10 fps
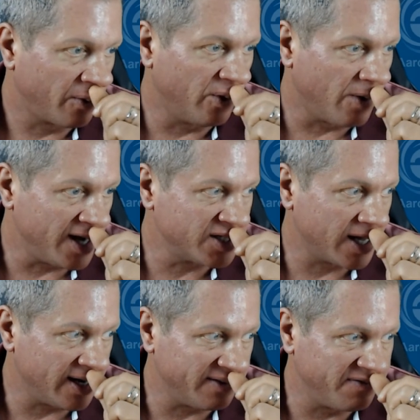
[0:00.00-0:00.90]
we'll watch
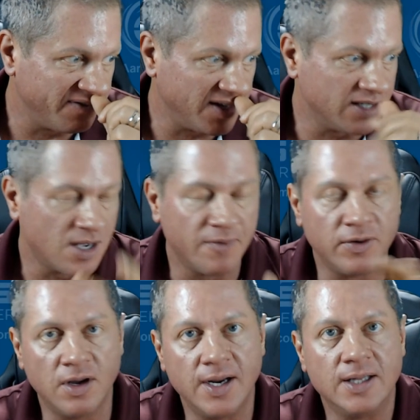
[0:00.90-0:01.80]
kind of things off
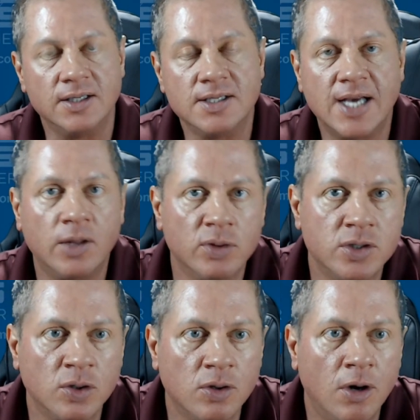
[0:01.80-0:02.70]
and on down there in southwest
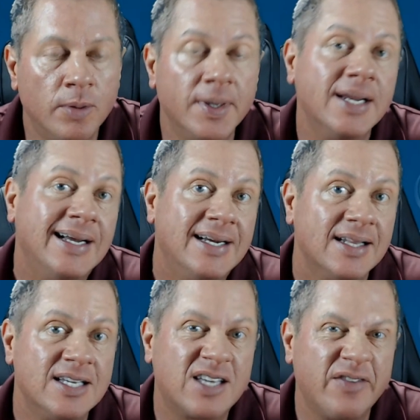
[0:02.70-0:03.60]
Oklahoma, but at
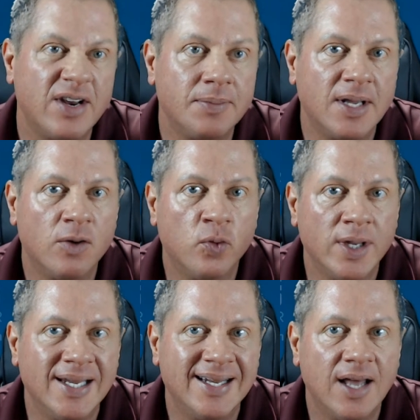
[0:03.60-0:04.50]
least give you an update on
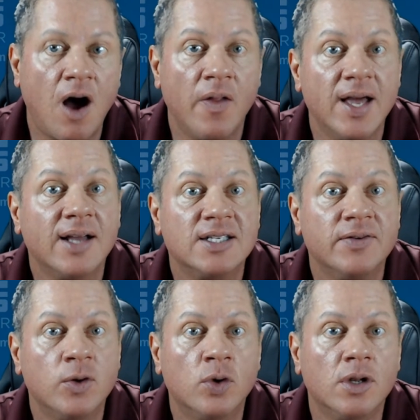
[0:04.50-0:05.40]
when all that
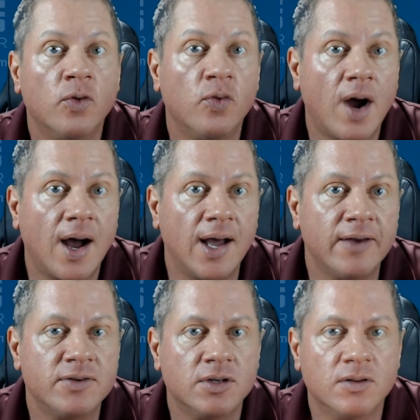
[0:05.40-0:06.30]
activity will
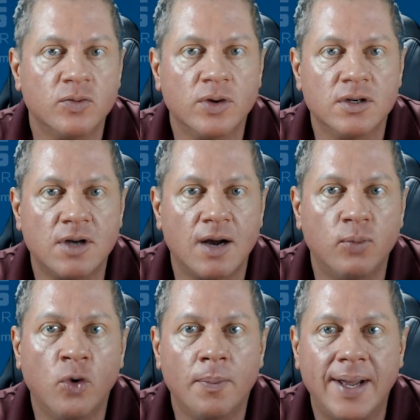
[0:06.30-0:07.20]
arrive. So we're going to talk
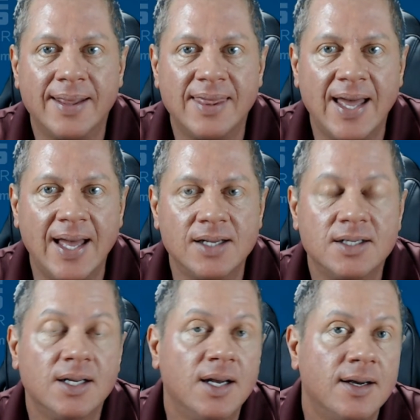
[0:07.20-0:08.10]
more about
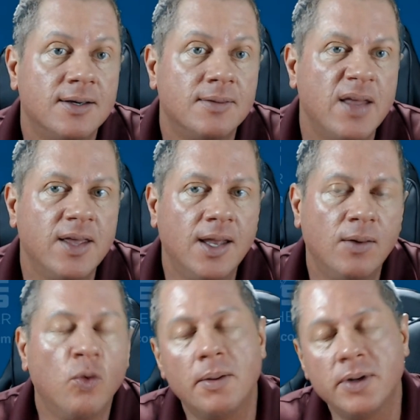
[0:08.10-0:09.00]
that, um, and
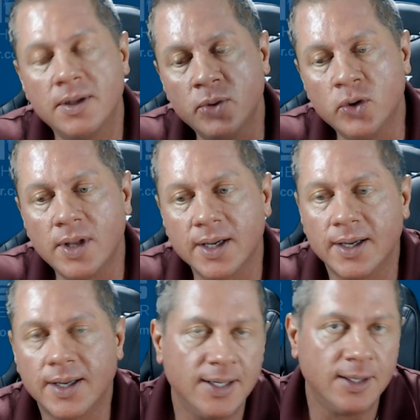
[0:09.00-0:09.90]
then we'll probably end up doing
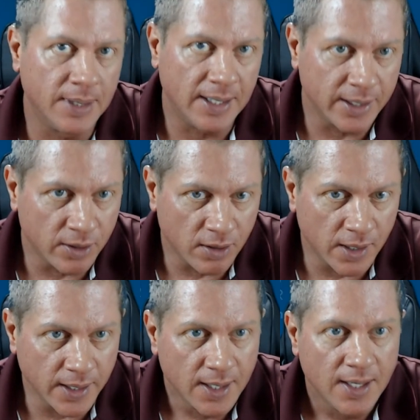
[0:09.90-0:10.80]
like a cut in a little bit later
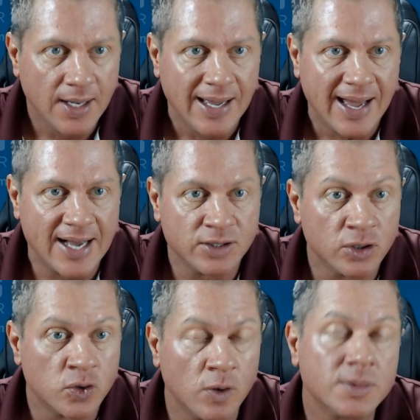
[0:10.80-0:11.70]
on
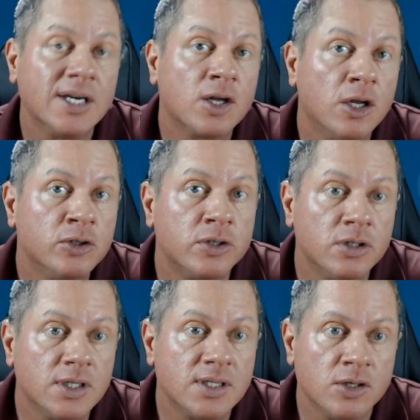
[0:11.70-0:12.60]
as those storms get
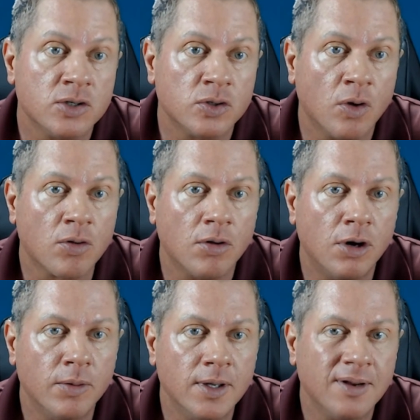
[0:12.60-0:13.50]
closer to central
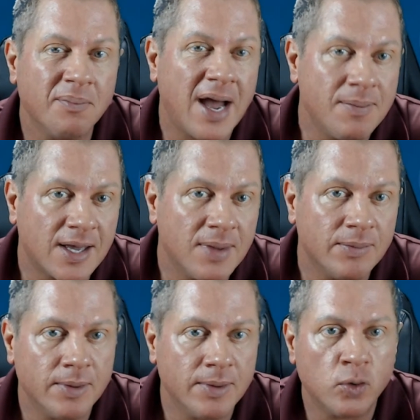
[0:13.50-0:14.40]
Oklahoma. It might
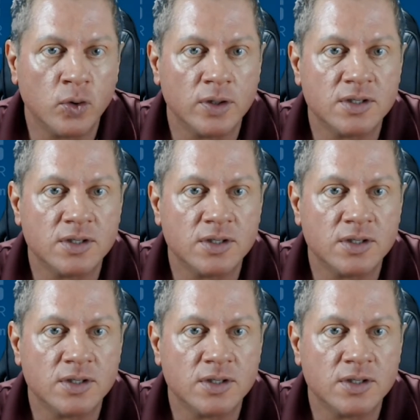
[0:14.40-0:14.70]
become a little bit more